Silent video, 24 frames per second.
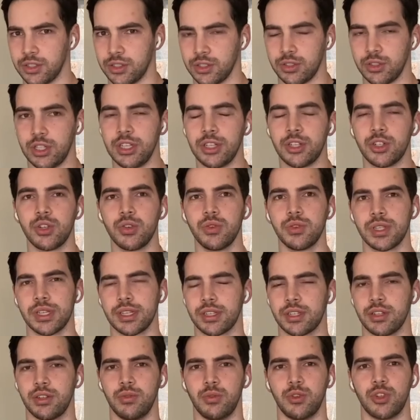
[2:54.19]
He chooses
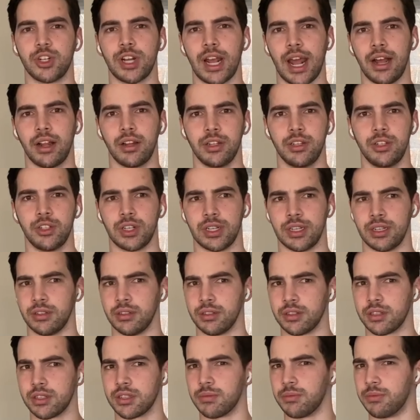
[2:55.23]
to challenge and
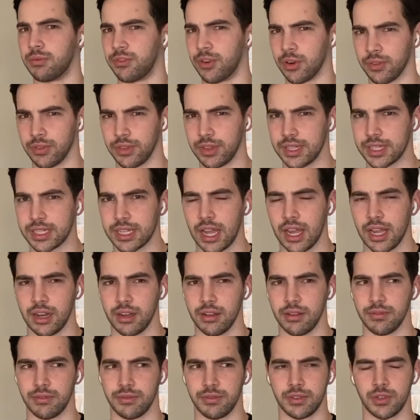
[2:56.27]
subvert these kind of
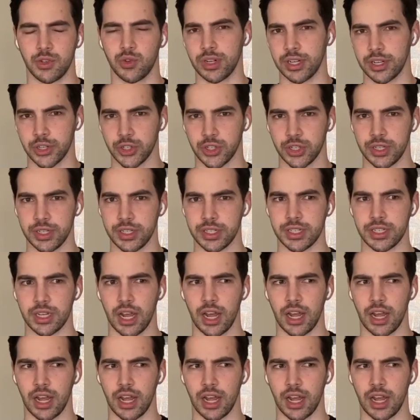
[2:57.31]
traditions